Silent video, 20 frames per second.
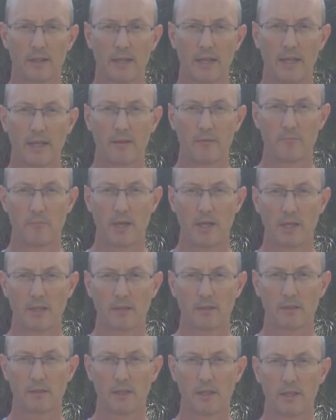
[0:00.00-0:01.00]
can't make it
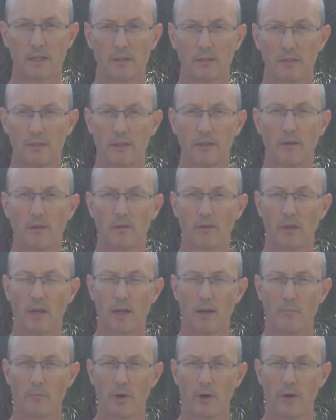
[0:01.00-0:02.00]
to Lakeland in our
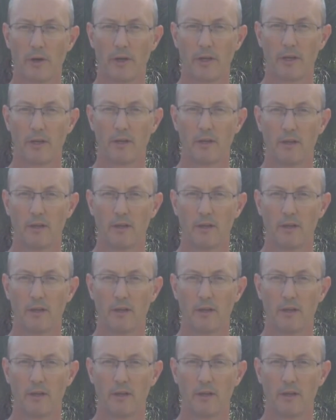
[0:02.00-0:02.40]
library,